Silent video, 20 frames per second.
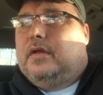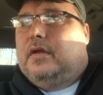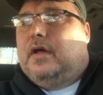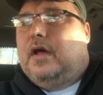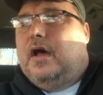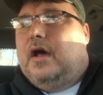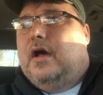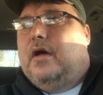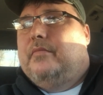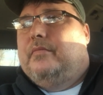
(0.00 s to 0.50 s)

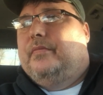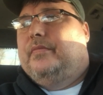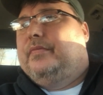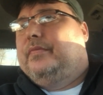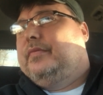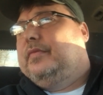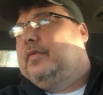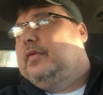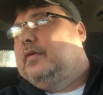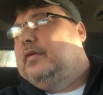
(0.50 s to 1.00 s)
on
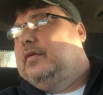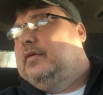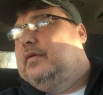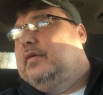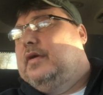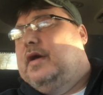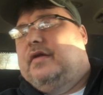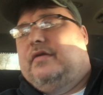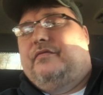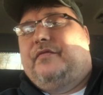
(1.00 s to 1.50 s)

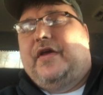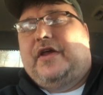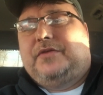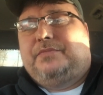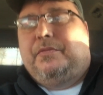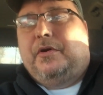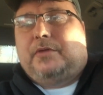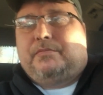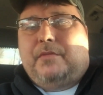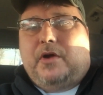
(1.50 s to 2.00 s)
Facebook